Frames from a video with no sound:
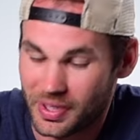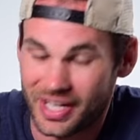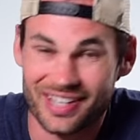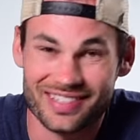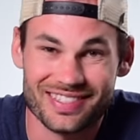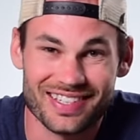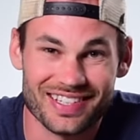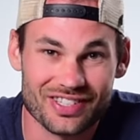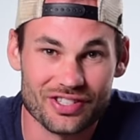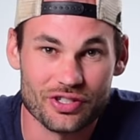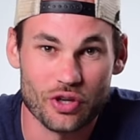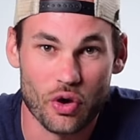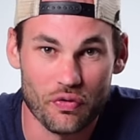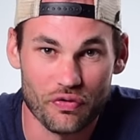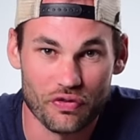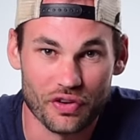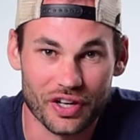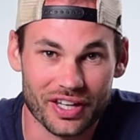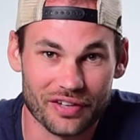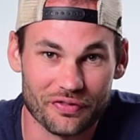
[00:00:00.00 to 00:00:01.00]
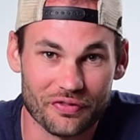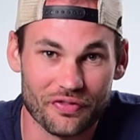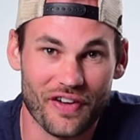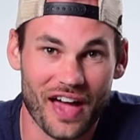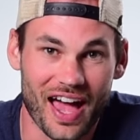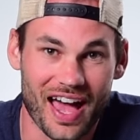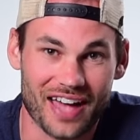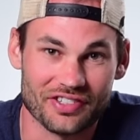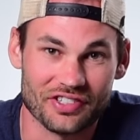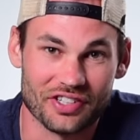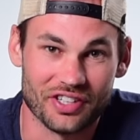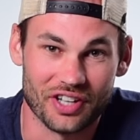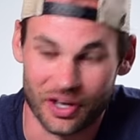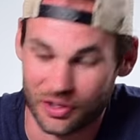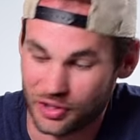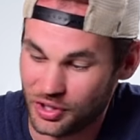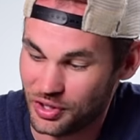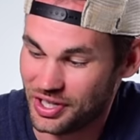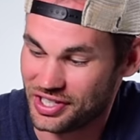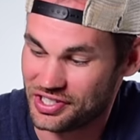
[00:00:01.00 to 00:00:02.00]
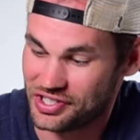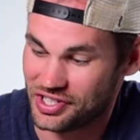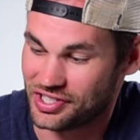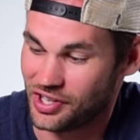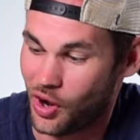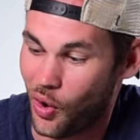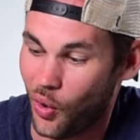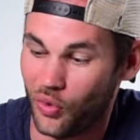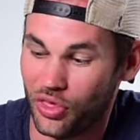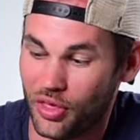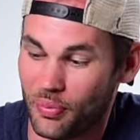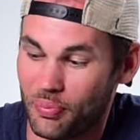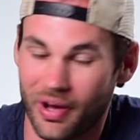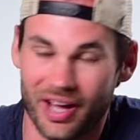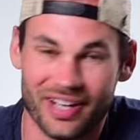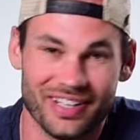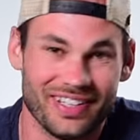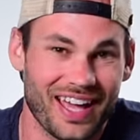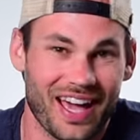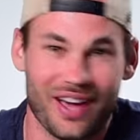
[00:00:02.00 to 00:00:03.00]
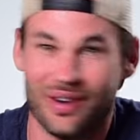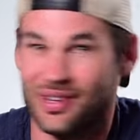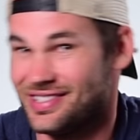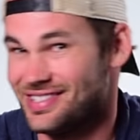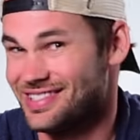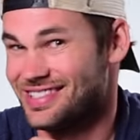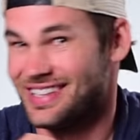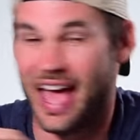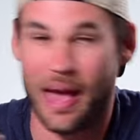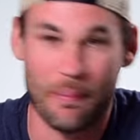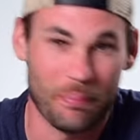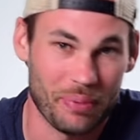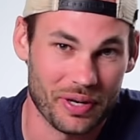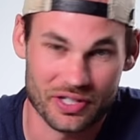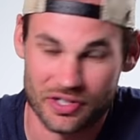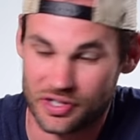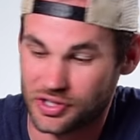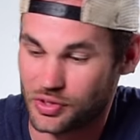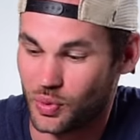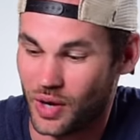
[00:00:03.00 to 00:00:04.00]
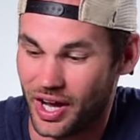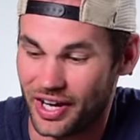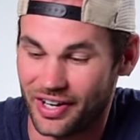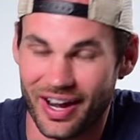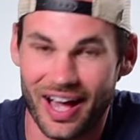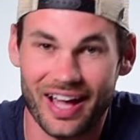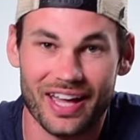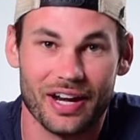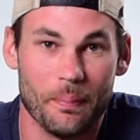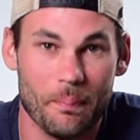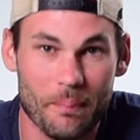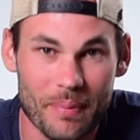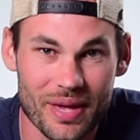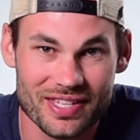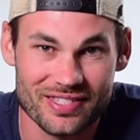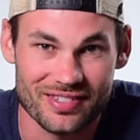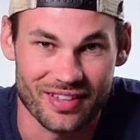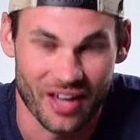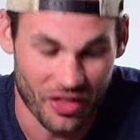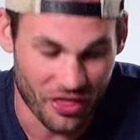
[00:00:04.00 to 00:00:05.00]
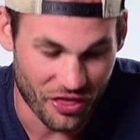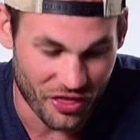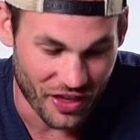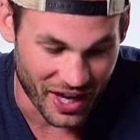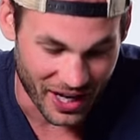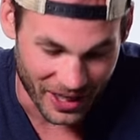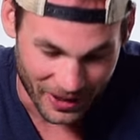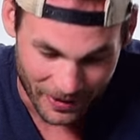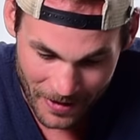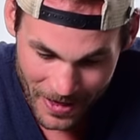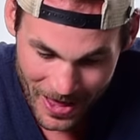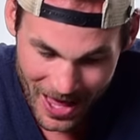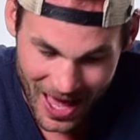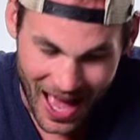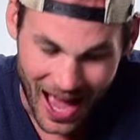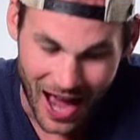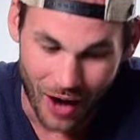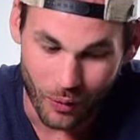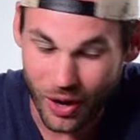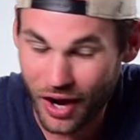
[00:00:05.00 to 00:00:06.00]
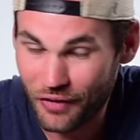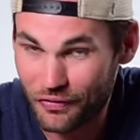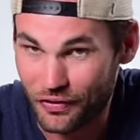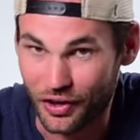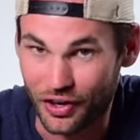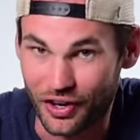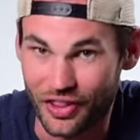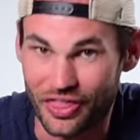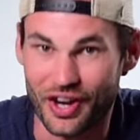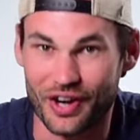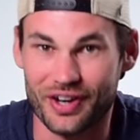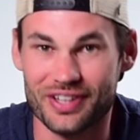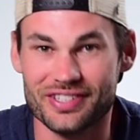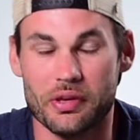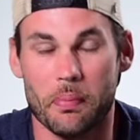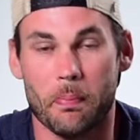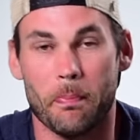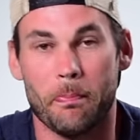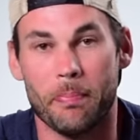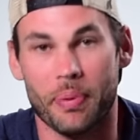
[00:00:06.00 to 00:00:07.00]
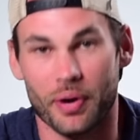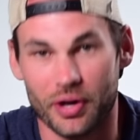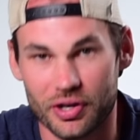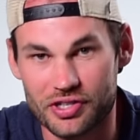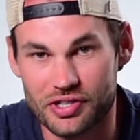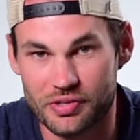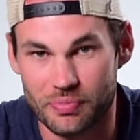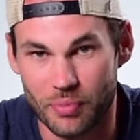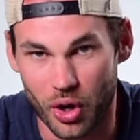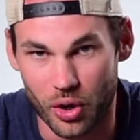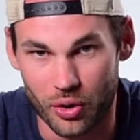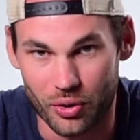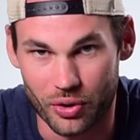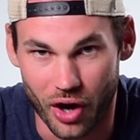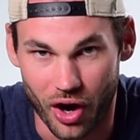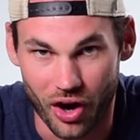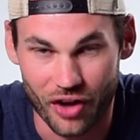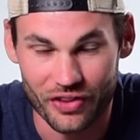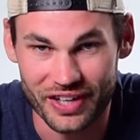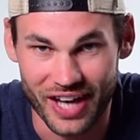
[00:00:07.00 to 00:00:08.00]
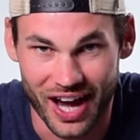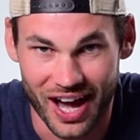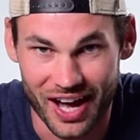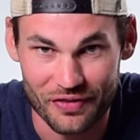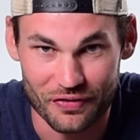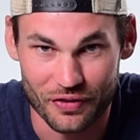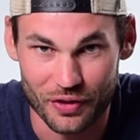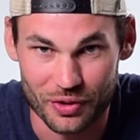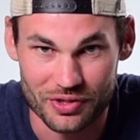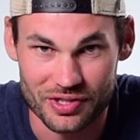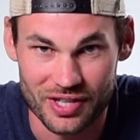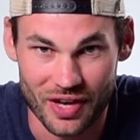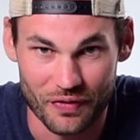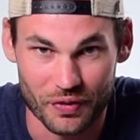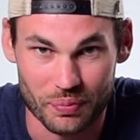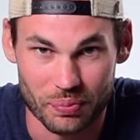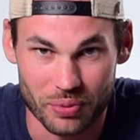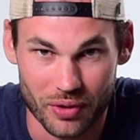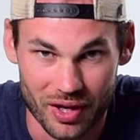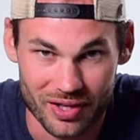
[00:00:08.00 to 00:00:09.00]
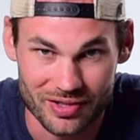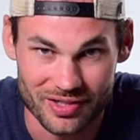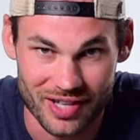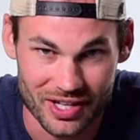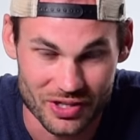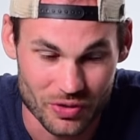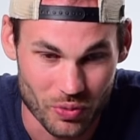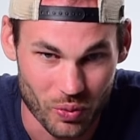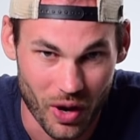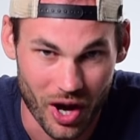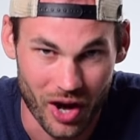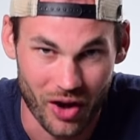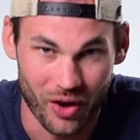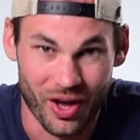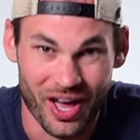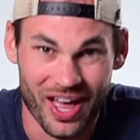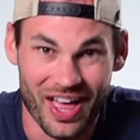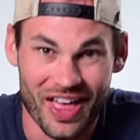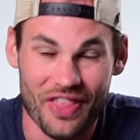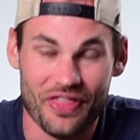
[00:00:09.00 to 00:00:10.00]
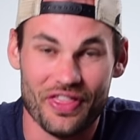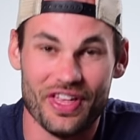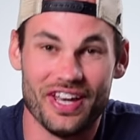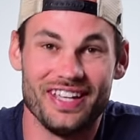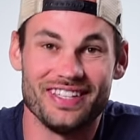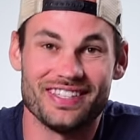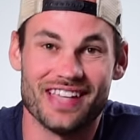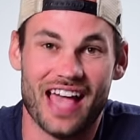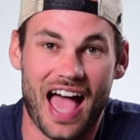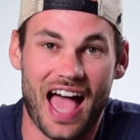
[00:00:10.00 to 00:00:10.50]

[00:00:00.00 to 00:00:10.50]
because it's so freaking fast. You know, you can just hold the button down and snap pictures away. You're not gonna miss a thing. However, there is a burst mode on the iPhone seven Plus as well that is